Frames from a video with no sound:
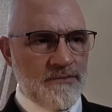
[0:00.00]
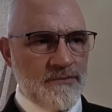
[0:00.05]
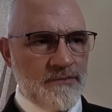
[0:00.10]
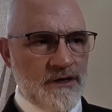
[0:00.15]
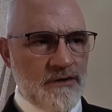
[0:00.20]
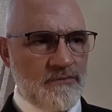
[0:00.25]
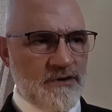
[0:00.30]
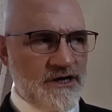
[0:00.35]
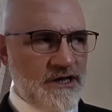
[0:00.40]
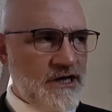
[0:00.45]

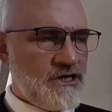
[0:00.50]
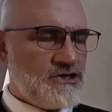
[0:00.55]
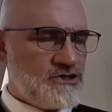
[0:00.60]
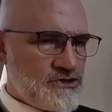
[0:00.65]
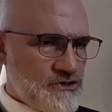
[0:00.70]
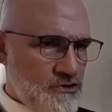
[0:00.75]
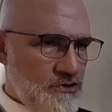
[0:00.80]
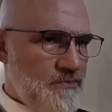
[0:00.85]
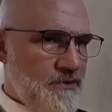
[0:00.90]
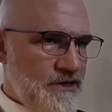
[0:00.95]
But he
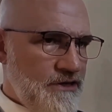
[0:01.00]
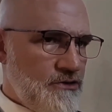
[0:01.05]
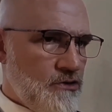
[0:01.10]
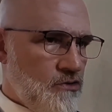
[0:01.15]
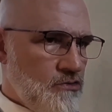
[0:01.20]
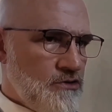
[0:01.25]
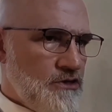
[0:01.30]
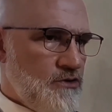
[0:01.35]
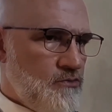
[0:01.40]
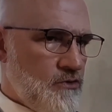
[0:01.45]
should be the
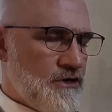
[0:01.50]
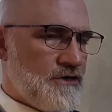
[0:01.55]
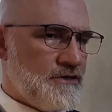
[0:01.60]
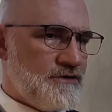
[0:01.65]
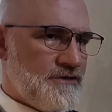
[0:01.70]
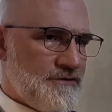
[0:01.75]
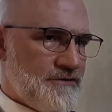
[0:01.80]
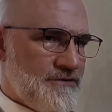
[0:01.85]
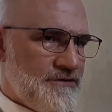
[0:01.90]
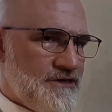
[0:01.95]
only
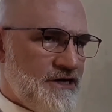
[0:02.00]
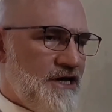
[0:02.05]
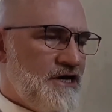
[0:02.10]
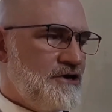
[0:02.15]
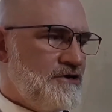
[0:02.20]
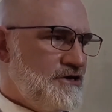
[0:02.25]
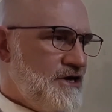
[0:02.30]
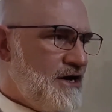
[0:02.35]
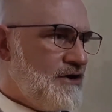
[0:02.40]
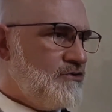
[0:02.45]
one.
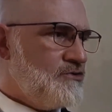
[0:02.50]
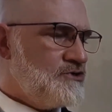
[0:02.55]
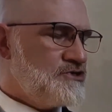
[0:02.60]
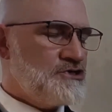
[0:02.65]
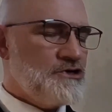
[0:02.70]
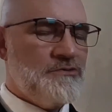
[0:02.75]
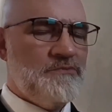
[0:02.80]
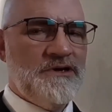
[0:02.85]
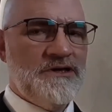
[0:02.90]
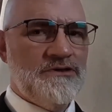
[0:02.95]
Netanyahu
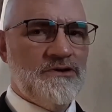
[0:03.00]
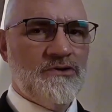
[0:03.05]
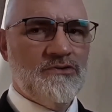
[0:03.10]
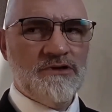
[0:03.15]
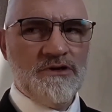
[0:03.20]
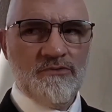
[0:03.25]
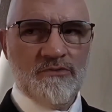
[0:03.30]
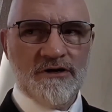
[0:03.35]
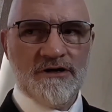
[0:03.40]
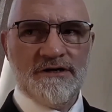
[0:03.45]
should be the
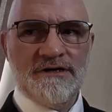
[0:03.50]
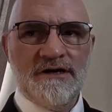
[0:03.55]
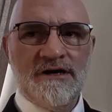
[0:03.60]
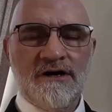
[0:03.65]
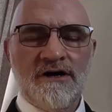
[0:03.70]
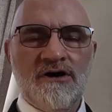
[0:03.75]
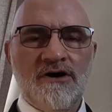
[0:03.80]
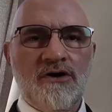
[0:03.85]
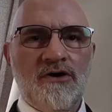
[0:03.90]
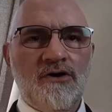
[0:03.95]
only one
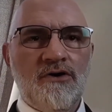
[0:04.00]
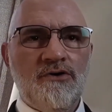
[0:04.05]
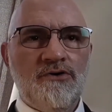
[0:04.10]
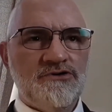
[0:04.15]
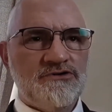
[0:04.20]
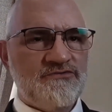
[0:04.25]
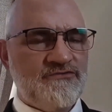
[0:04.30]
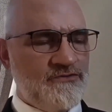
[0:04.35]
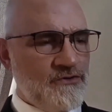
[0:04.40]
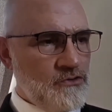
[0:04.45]

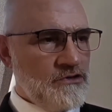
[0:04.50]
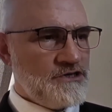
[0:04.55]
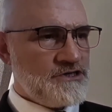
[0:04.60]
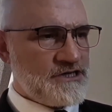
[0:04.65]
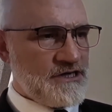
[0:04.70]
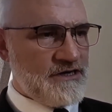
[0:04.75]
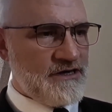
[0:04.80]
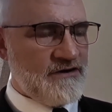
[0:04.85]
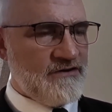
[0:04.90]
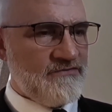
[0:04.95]
who's foolish
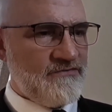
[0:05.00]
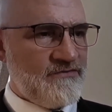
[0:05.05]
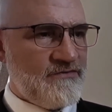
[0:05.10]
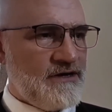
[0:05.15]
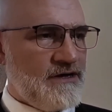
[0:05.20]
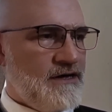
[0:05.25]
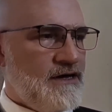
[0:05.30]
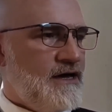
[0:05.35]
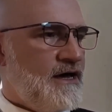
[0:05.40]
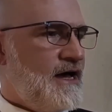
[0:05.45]
enough
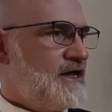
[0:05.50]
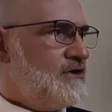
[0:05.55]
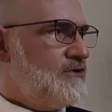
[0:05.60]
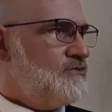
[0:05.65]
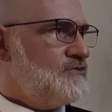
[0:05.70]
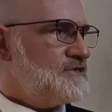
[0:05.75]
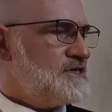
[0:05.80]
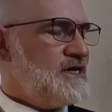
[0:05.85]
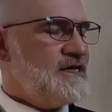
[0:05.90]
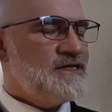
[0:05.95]
and
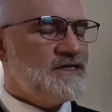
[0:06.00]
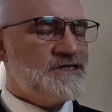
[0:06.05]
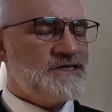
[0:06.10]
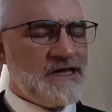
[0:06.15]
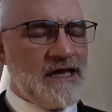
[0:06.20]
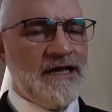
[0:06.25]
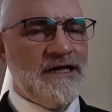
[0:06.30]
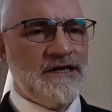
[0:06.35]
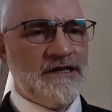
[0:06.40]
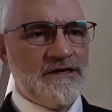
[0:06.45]
who's
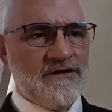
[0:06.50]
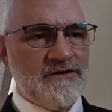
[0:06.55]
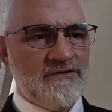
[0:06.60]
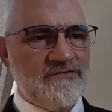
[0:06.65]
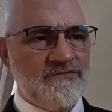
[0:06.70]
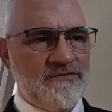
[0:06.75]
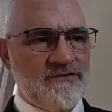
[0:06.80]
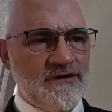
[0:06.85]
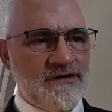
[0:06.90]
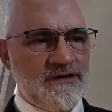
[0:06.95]
insane
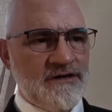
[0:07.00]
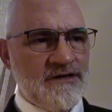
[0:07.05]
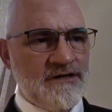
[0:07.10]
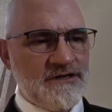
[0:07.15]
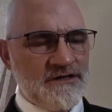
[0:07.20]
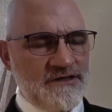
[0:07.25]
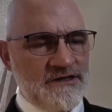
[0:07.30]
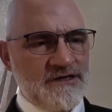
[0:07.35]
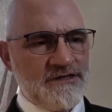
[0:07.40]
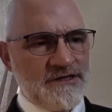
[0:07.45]
enough
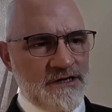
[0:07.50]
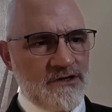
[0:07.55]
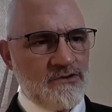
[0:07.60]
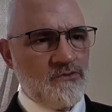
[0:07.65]
to think that it